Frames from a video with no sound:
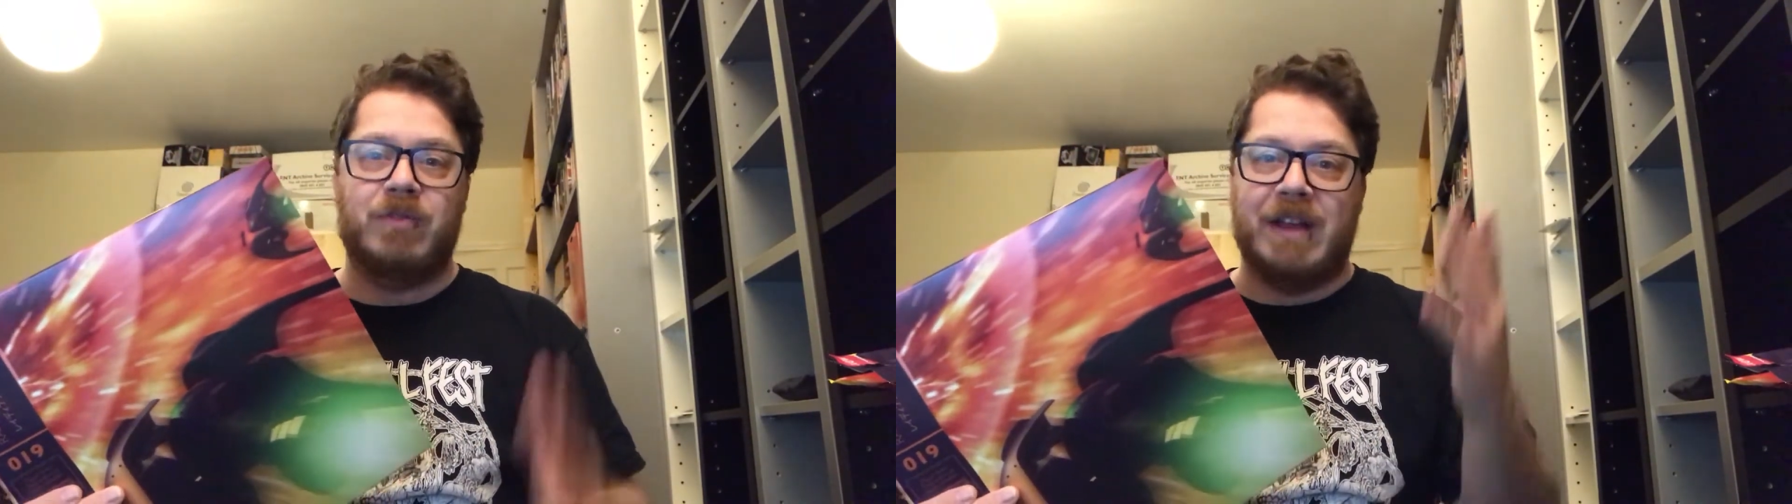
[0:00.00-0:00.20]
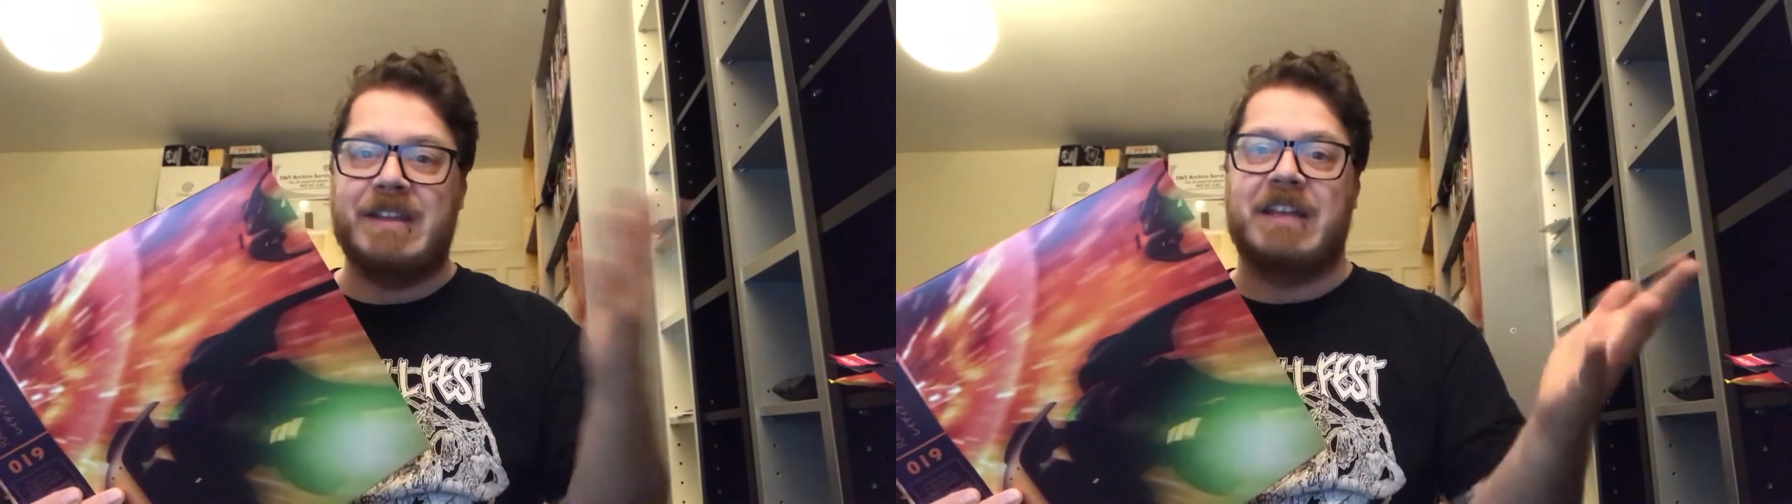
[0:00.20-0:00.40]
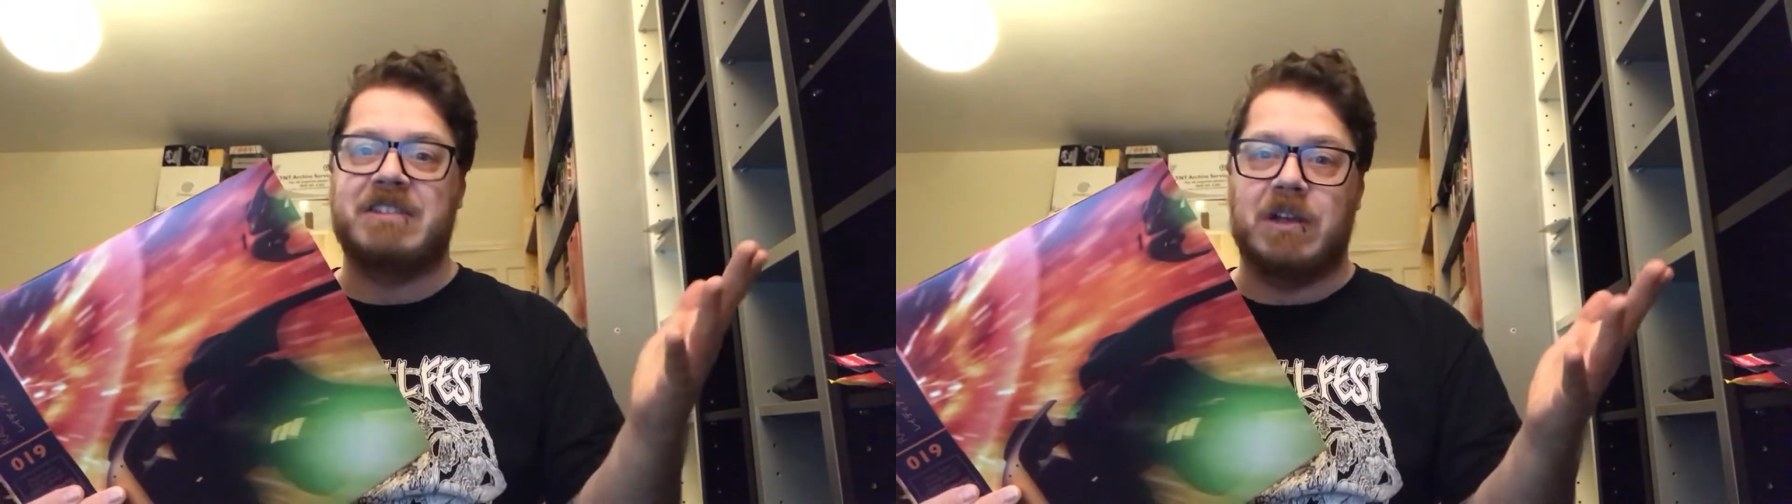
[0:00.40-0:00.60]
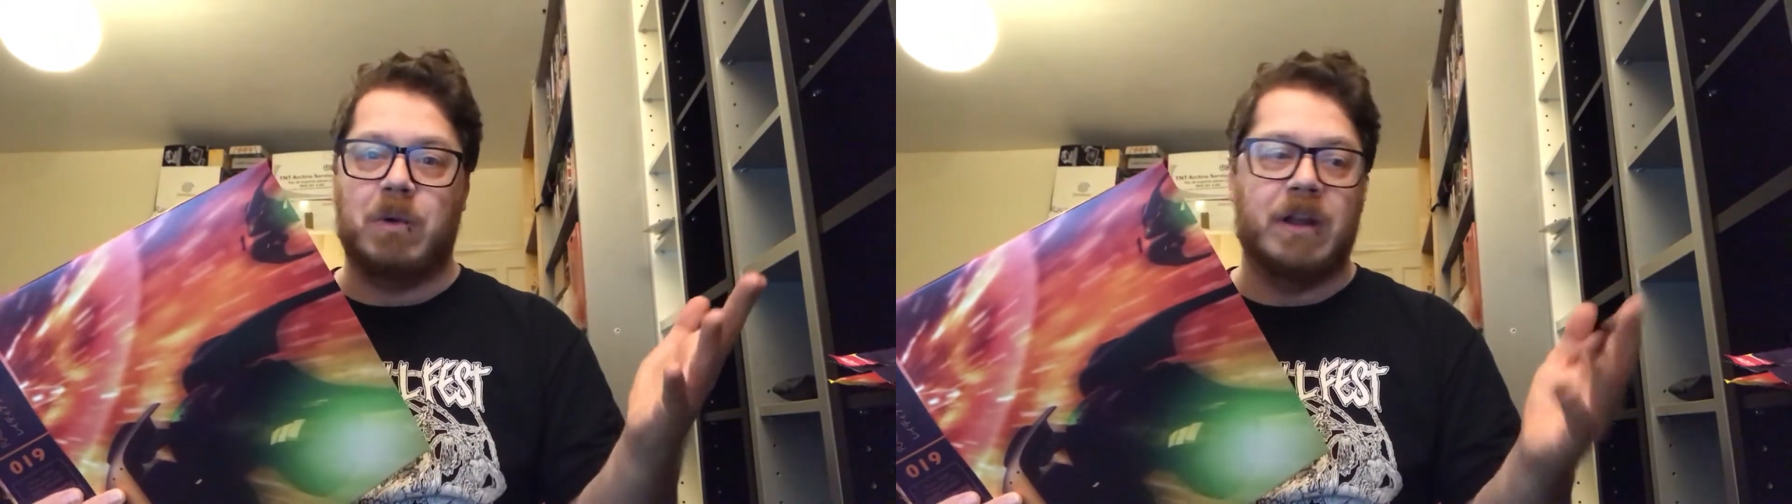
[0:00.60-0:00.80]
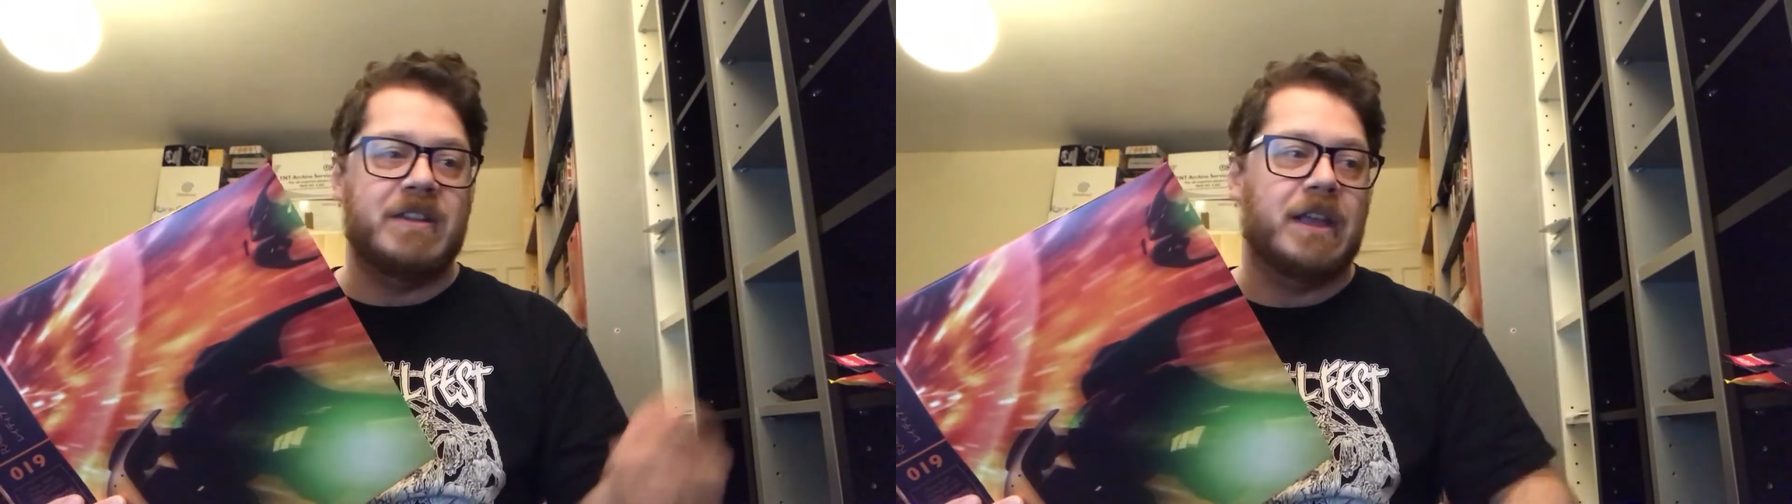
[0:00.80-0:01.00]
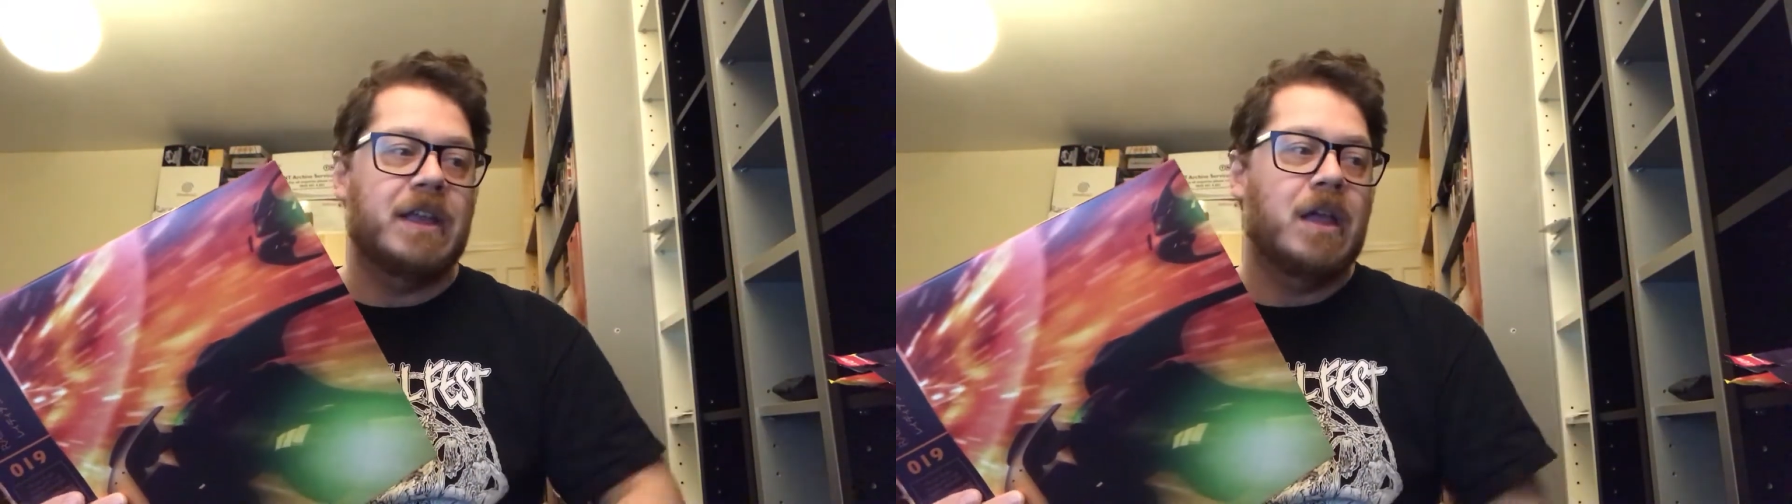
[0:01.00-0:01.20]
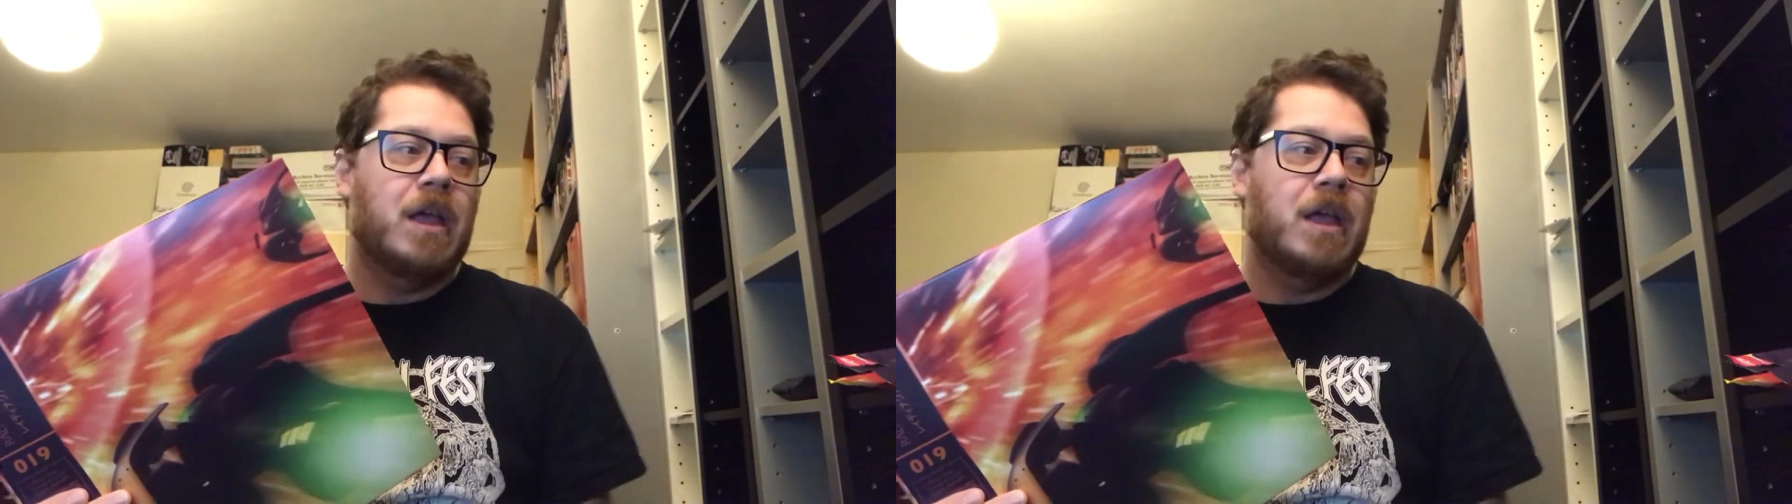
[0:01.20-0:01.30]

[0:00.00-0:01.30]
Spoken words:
fantastic quality.